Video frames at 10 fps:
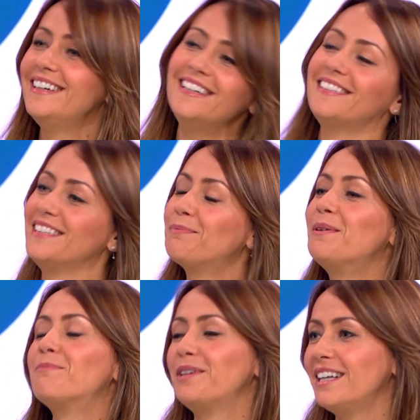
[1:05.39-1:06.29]
It's
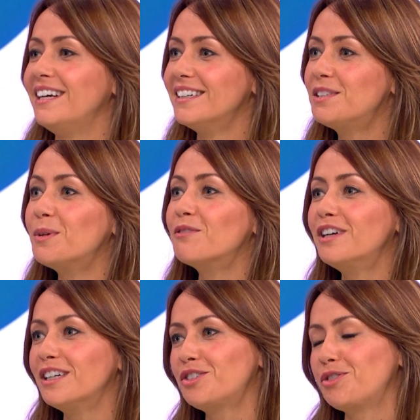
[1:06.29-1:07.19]
been brilliant. It's been a
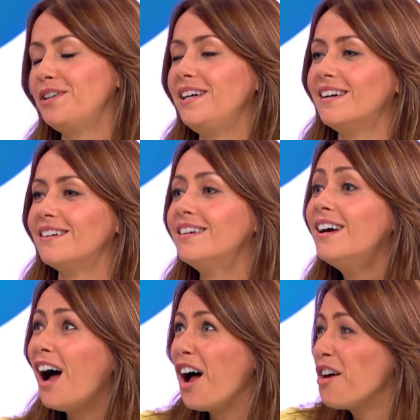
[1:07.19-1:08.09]
real treat and
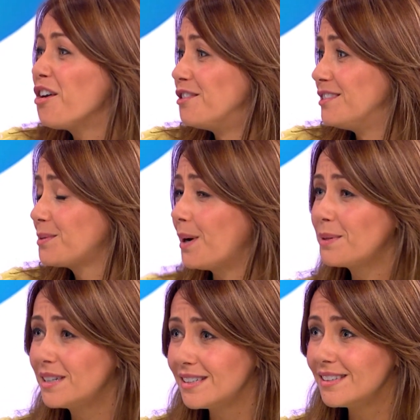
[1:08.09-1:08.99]
an honour as
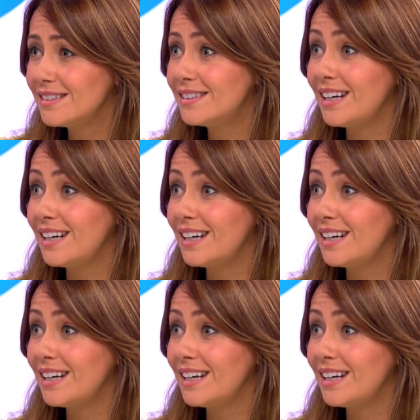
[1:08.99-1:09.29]
well, because it's the